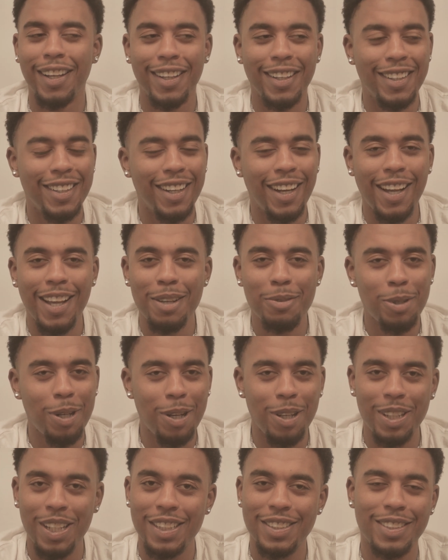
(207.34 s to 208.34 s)
right. I ain't with
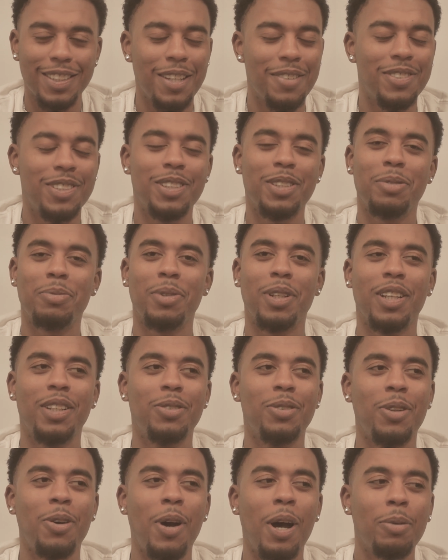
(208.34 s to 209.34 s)
all that tough shit,
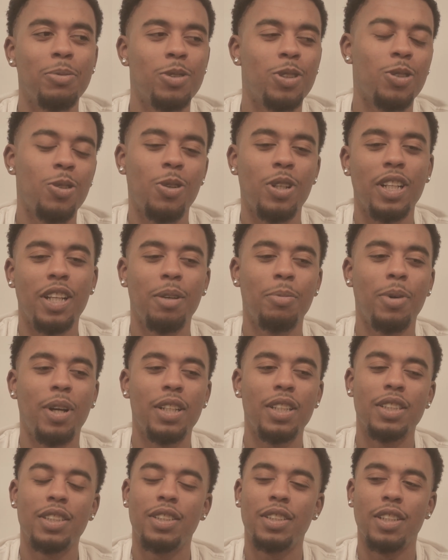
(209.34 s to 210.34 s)
man. I'm showing
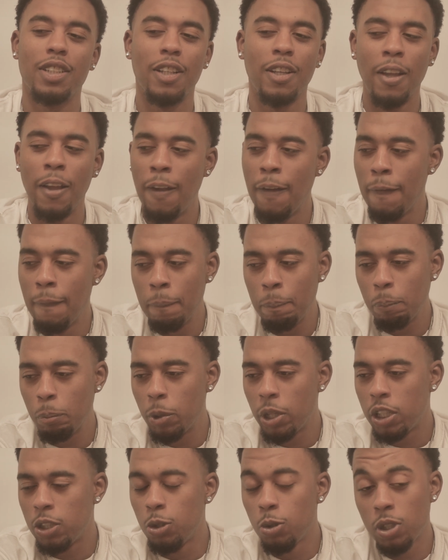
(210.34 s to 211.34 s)
everybody
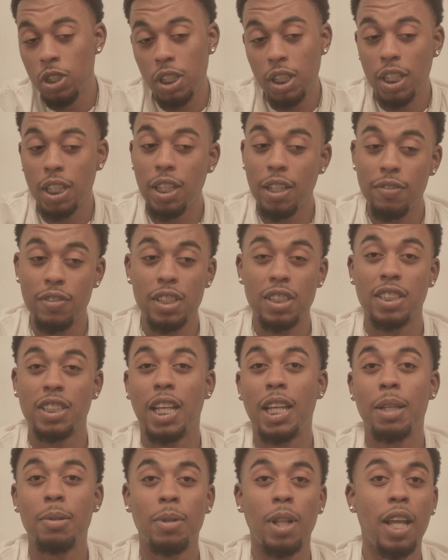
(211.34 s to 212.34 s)
you could live the
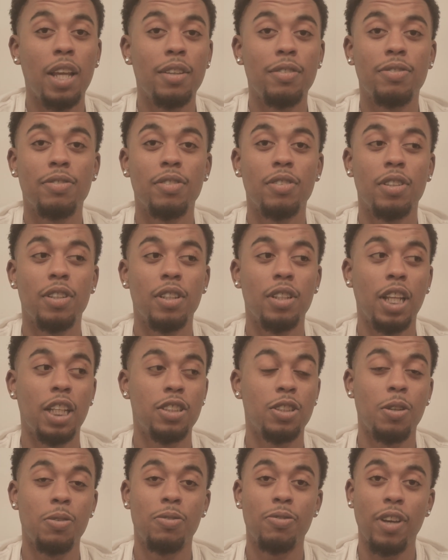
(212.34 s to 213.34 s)
same life
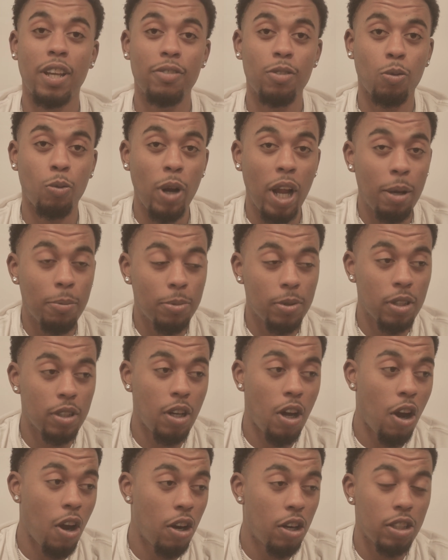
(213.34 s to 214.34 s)
that your favorite rapper,
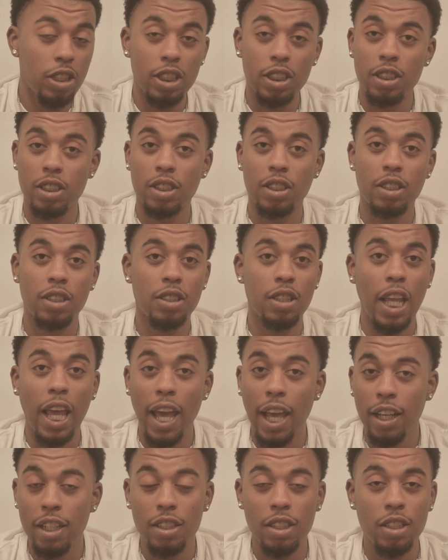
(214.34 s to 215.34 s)
artist,
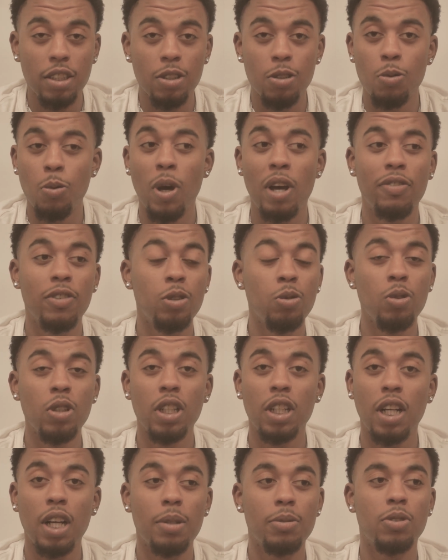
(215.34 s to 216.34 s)
actor, whoever you
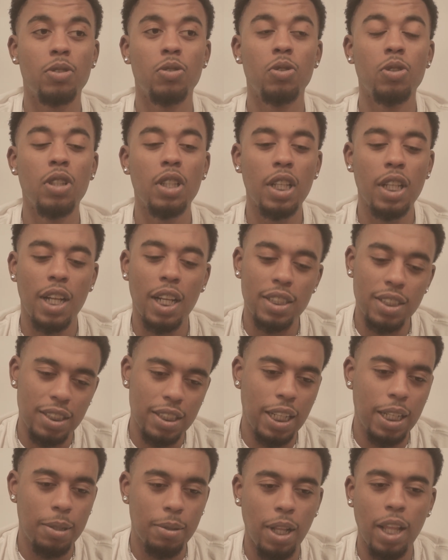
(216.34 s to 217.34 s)
look up to. You could live that
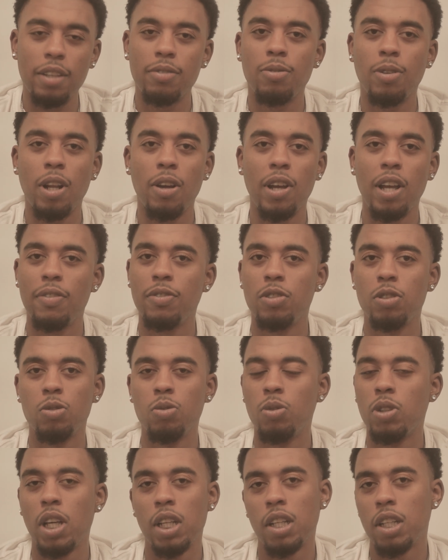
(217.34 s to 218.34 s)
same life without having to do
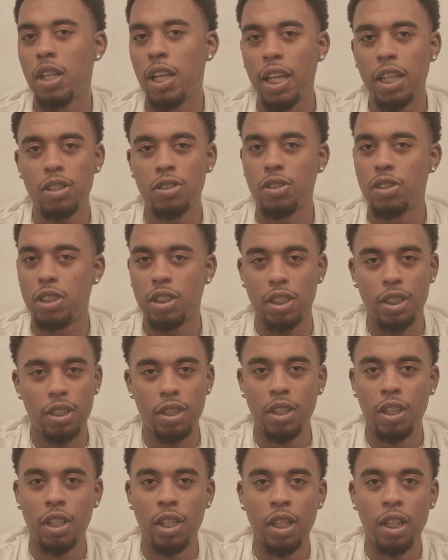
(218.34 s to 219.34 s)
none of the extra shit.
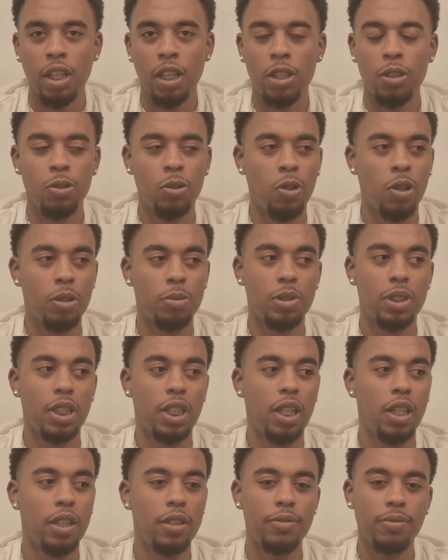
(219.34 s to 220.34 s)
You know what I'm
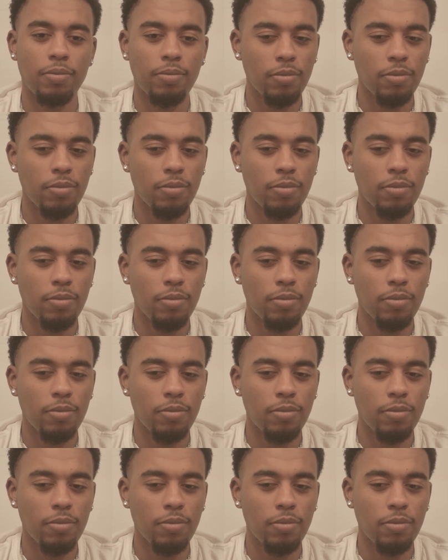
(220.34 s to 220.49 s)
saying?